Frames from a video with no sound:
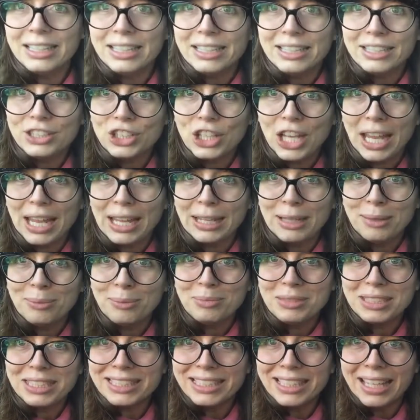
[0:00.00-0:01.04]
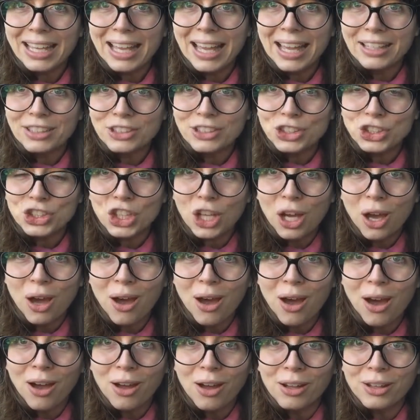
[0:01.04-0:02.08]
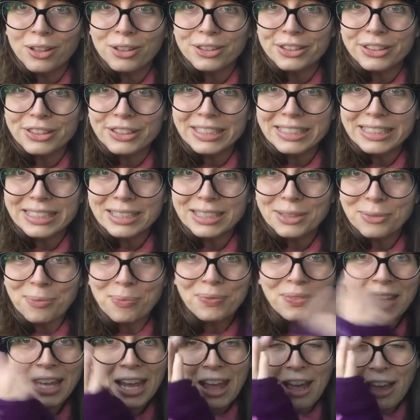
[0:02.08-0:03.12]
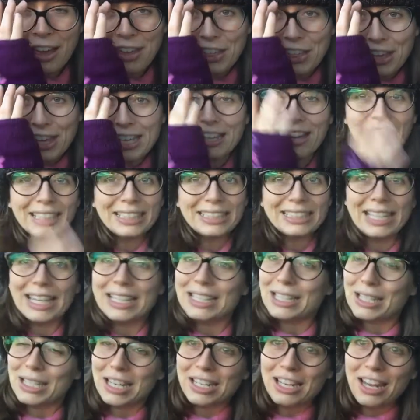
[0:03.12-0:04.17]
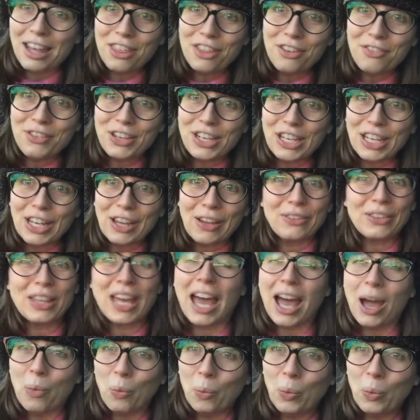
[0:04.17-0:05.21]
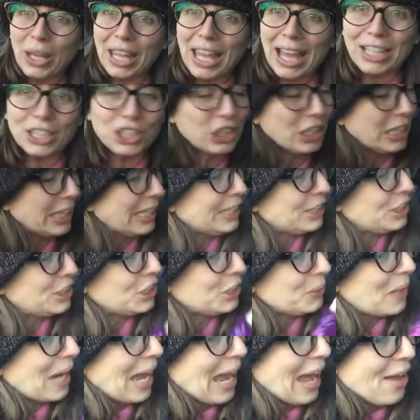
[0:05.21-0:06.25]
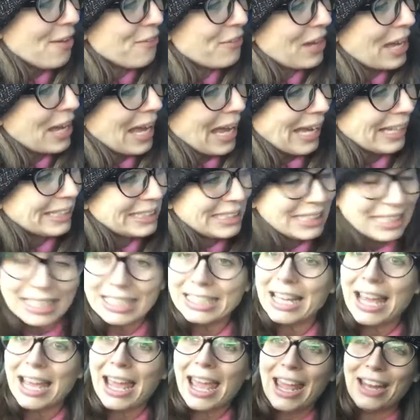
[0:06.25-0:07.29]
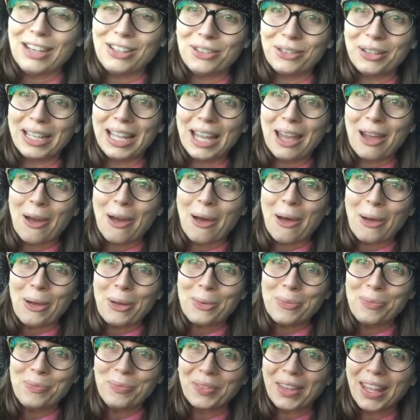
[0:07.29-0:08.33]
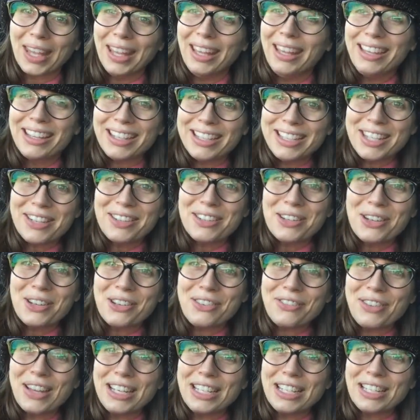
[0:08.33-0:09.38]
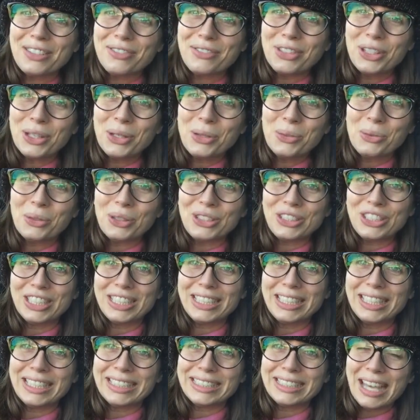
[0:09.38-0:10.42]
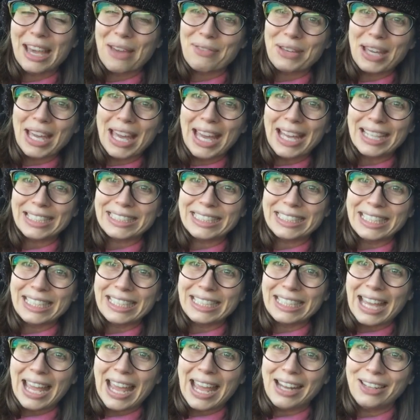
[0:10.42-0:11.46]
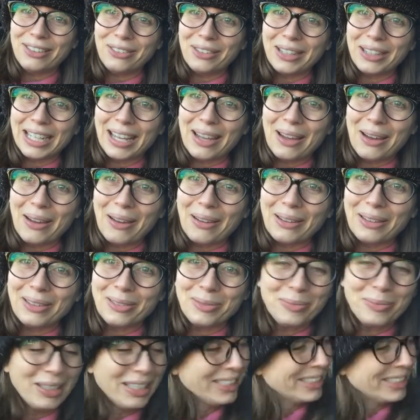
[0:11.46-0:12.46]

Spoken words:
James and Charles. I think I said in another video that we actually do have a Hetty and a Henry at home. I don't know if any of you watching this have a Hetty and a Henry at home.